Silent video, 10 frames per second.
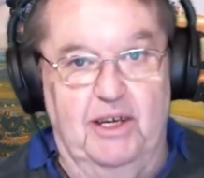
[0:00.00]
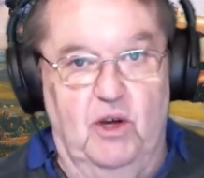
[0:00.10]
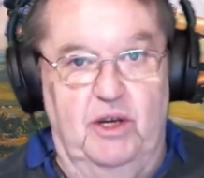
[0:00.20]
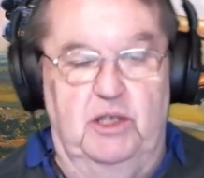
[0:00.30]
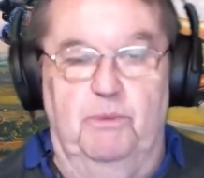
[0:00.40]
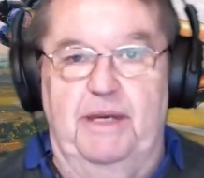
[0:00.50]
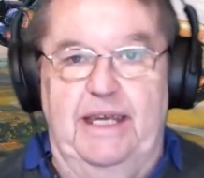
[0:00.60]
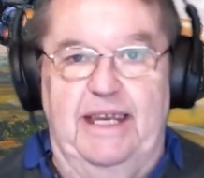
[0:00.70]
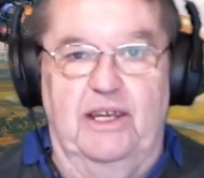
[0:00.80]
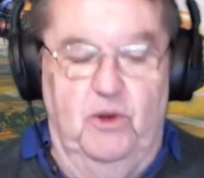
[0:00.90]
going to
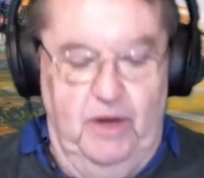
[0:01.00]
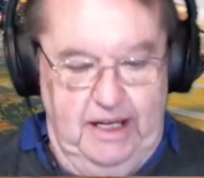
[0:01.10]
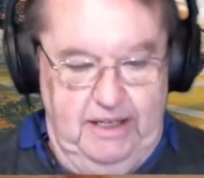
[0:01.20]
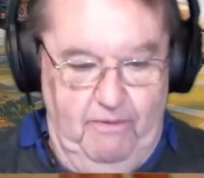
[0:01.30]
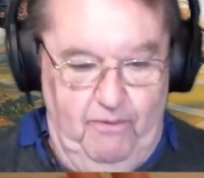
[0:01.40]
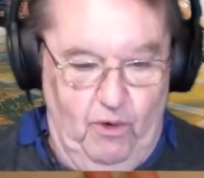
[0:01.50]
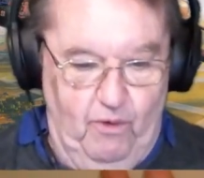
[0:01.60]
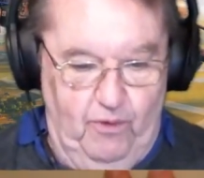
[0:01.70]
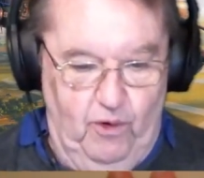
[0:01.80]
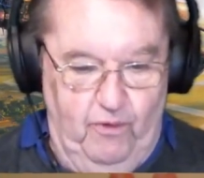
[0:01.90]
be in Creative
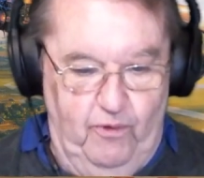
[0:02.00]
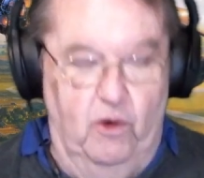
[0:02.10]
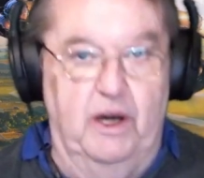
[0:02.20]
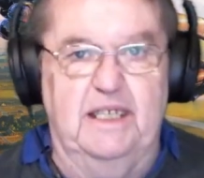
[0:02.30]
444.